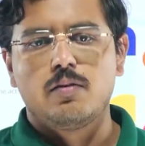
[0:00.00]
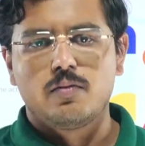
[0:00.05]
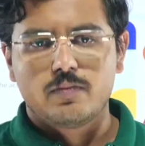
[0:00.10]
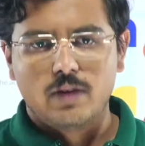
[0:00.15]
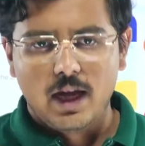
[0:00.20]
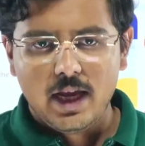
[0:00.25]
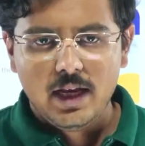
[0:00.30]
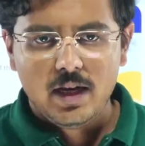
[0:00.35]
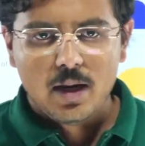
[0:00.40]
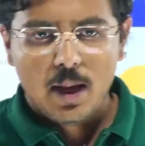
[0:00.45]

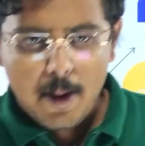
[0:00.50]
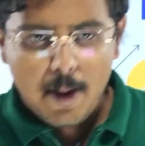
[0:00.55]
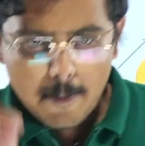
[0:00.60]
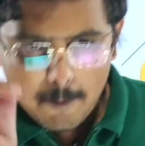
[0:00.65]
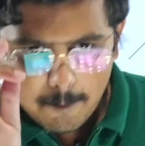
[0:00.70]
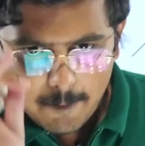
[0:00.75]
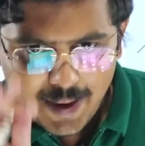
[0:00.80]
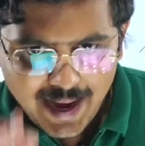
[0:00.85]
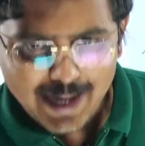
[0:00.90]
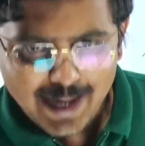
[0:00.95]
Fine.
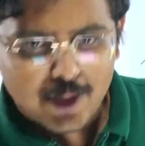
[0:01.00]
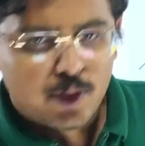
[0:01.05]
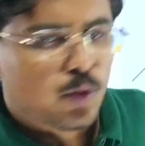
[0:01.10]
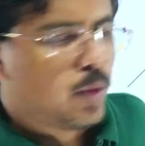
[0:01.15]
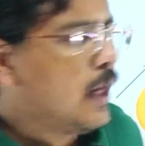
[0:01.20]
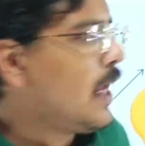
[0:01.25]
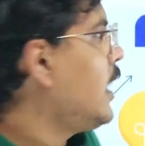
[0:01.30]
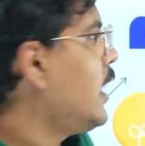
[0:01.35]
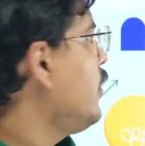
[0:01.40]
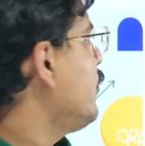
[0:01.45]
By
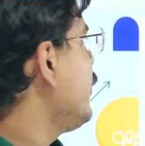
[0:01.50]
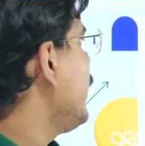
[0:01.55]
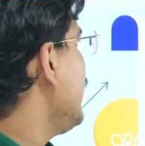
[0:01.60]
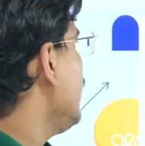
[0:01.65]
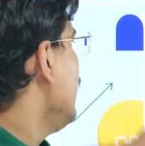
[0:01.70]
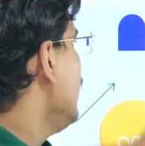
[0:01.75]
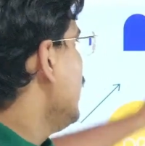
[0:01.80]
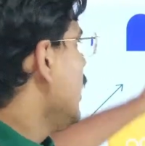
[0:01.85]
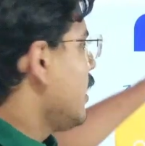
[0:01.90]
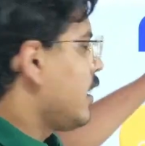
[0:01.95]
today
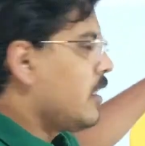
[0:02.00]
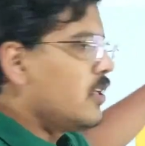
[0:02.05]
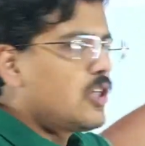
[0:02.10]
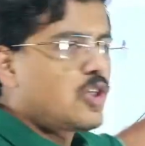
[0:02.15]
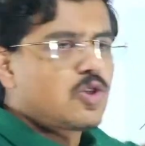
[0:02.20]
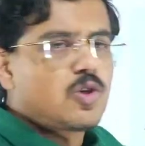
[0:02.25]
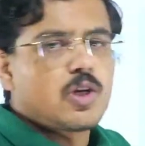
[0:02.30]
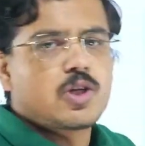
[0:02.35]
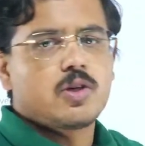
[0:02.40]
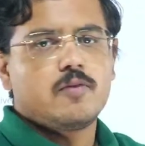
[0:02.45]
evening,
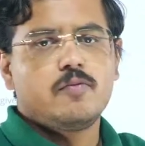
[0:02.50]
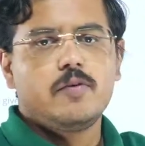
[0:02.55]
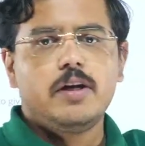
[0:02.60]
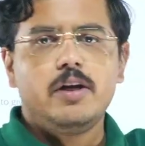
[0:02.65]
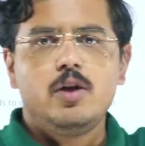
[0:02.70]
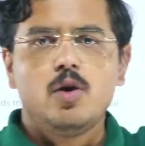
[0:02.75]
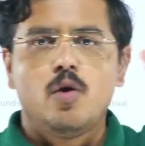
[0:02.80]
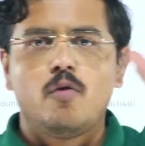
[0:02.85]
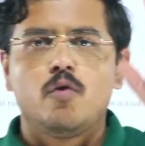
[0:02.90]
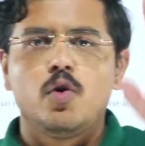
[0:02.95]
registration
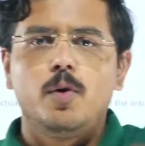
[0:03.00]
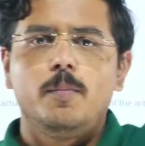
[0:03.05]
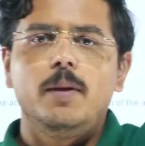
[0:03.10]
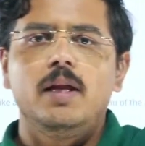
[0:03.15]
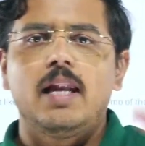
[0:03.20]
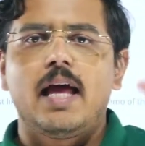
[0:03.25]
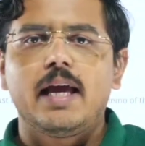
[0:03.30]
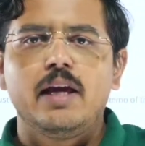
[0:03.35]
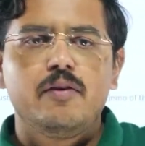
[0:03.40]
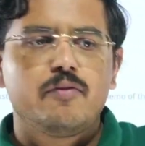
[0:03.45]
video would be
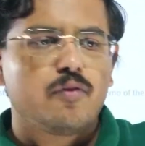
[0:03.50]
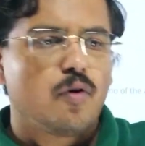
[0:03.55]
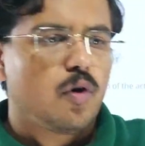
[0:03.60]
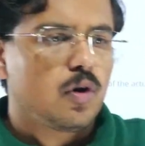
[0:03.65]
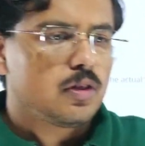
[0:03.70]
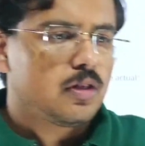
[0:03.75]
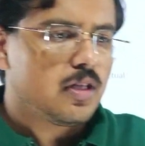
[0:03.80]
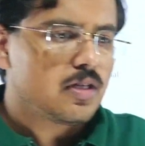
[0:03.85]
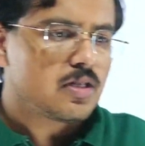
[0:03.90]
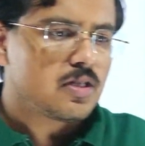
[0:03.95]
live
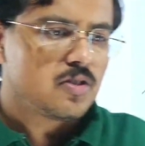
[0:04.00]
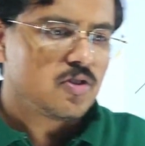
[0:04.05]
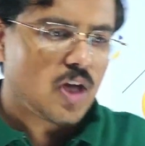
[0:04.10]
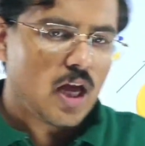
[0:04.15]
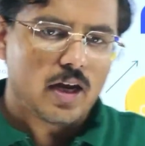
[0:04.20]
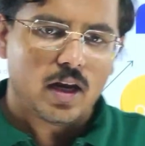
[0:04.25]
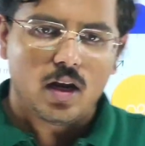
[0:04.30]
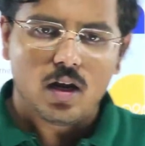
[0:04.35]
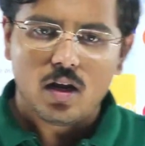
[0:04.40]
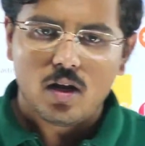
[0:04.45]
on this
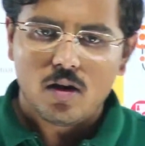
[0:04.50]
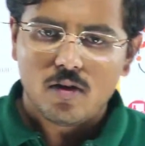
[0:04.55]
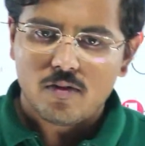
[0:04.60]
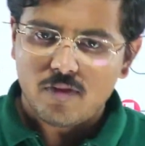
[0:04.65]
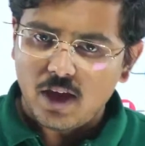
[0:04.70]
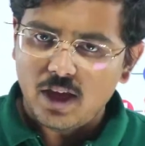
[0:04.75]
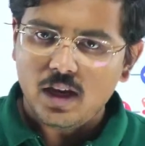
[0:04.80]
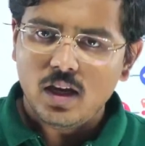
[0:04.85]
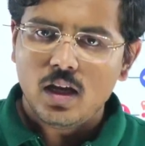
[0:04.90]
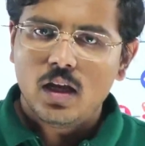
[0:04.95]
channel.
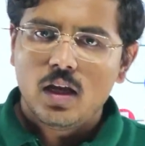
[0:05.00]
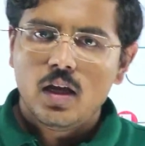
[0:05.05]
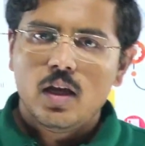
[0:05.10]
Fine.